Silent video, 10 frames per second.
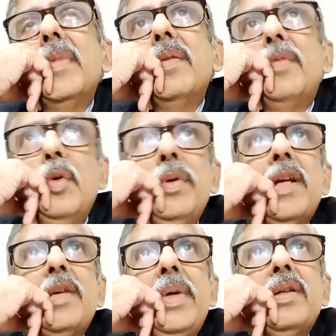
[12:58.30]
few
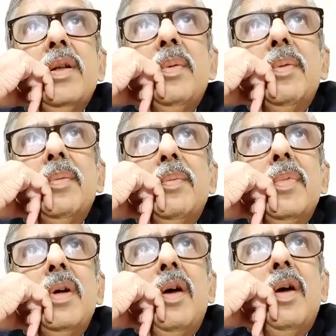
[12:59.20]
judgments of
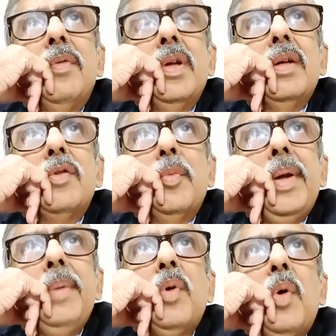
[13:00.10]
the
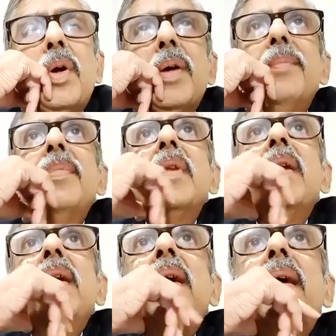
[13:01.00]
Supreme Court.
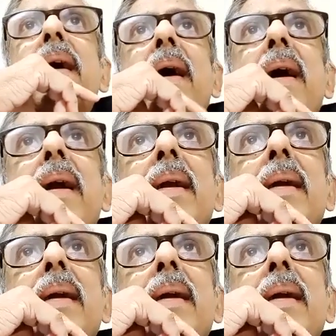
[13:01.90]
And